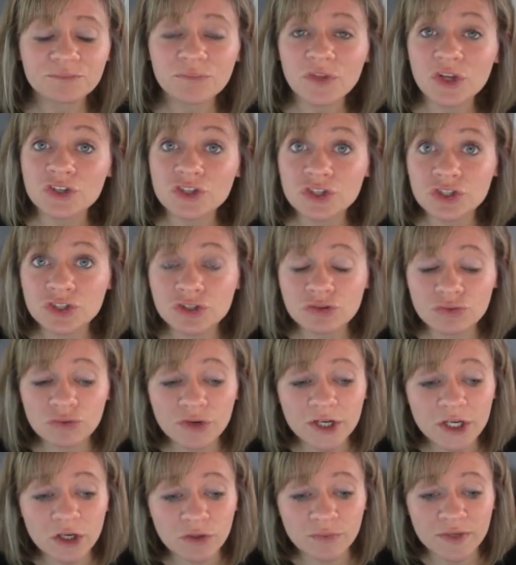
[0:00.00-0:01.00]

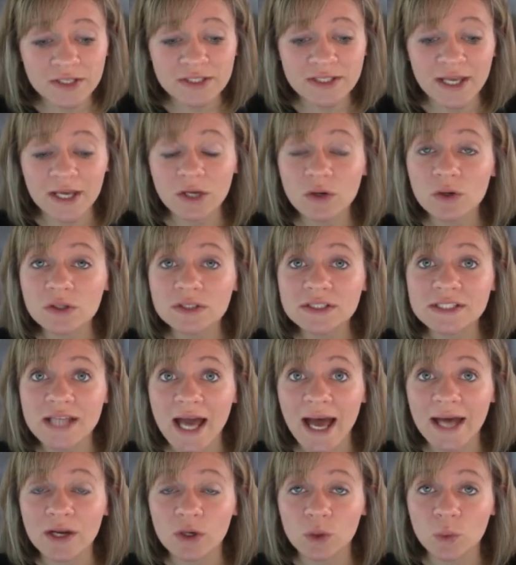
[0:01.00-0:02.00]
destroy or recycle
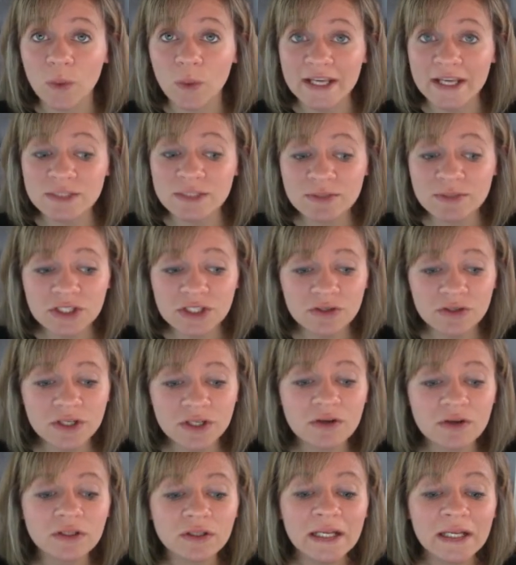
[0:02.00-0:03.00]
dead or waste
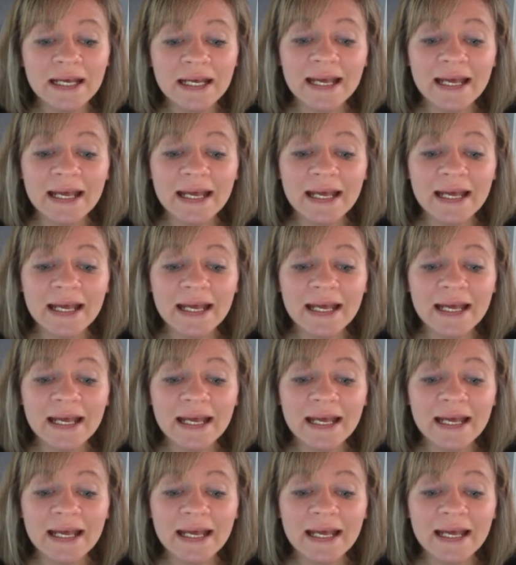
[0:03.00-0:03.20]
material,